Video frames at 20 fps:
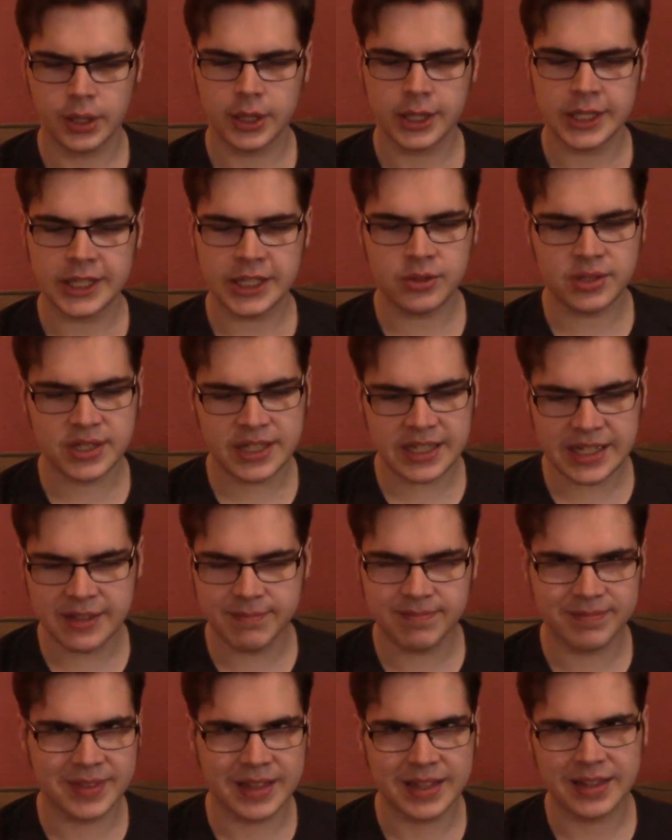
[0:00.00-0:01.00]
You see,
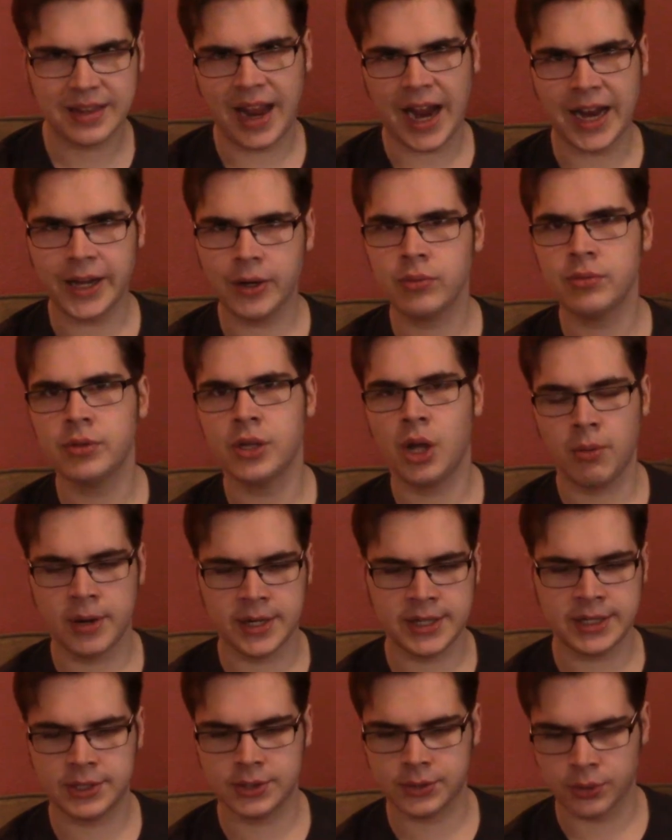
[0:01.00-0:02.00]
I don't know
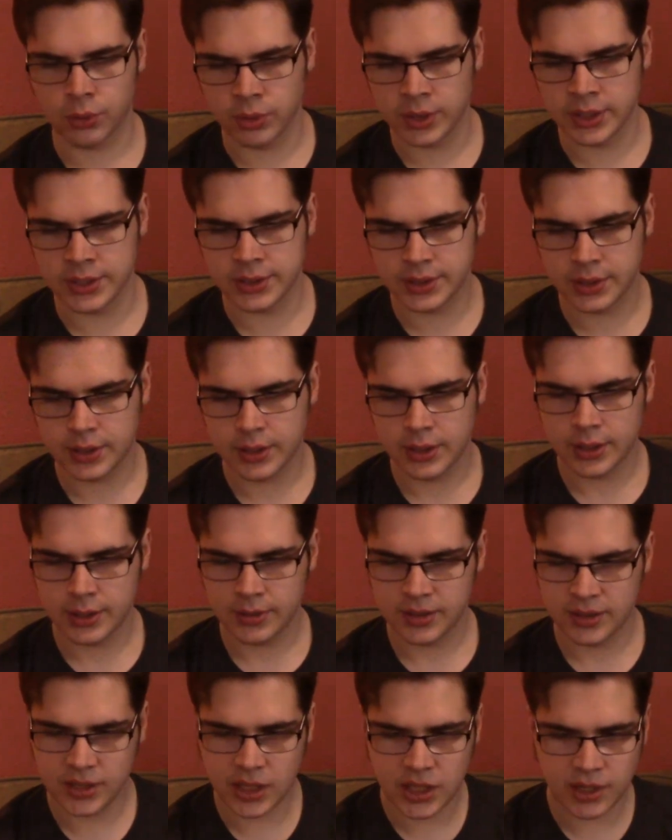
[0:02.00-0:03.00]
any stories.
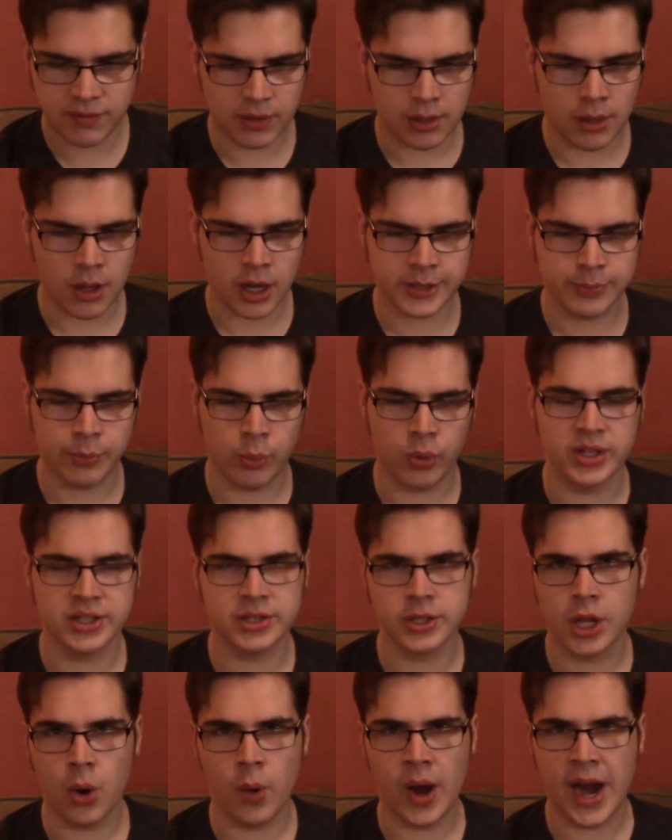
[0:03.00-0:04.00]
None of the Lost Boys
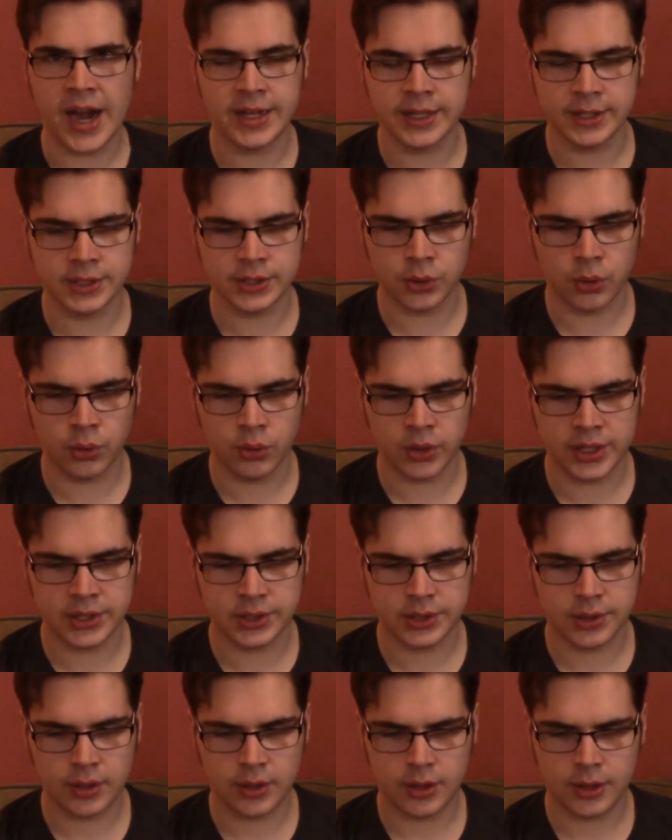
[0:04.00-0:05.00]
know any stories.